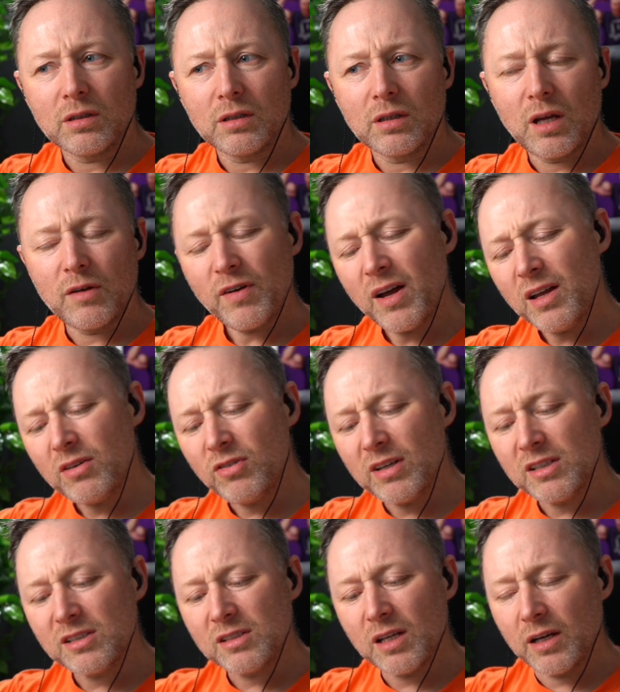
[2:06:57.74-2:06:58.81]
Have I
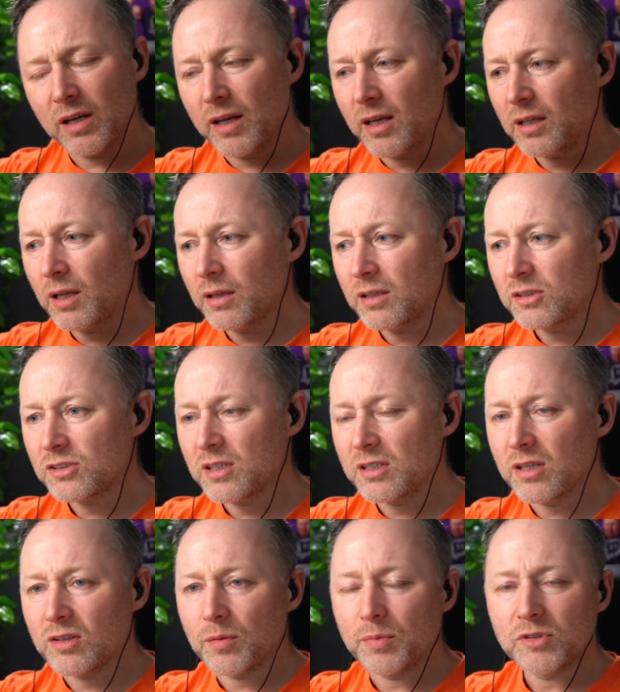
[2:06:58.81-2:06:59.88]
reached that age? I just need to
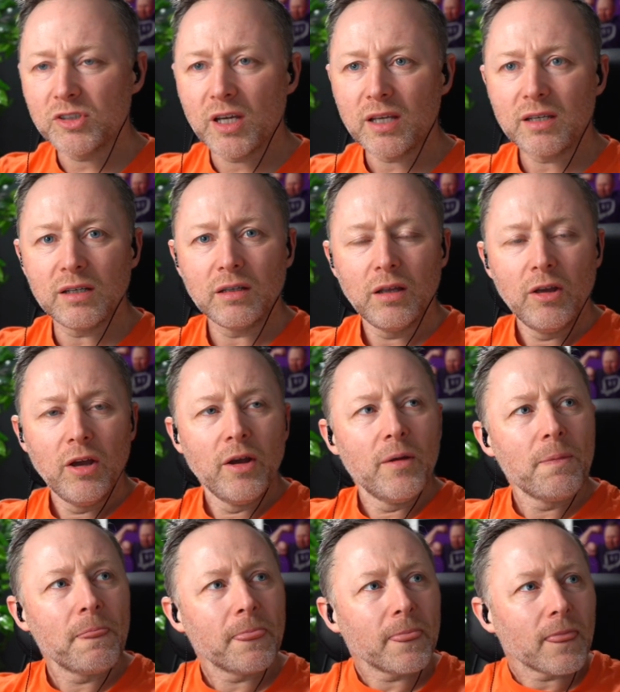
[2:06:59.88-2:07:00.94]
double check here.
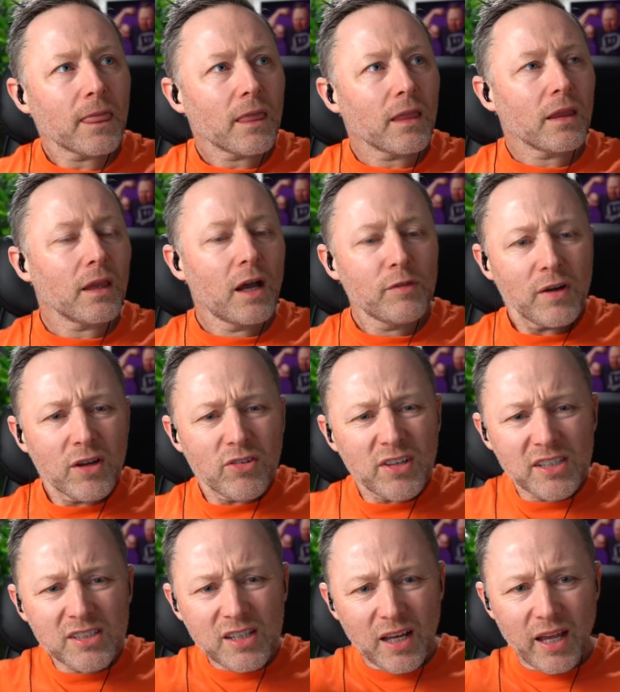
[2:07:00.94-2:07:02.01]
Have I
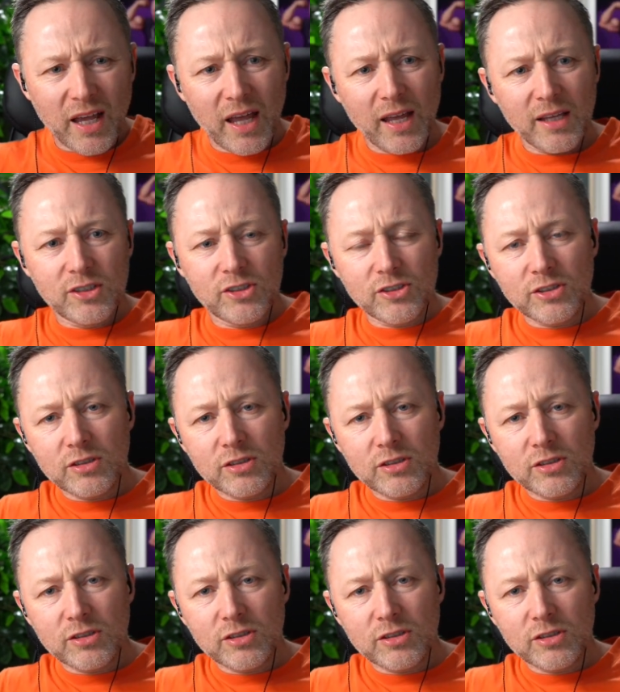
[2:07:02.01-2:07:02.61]
reached that age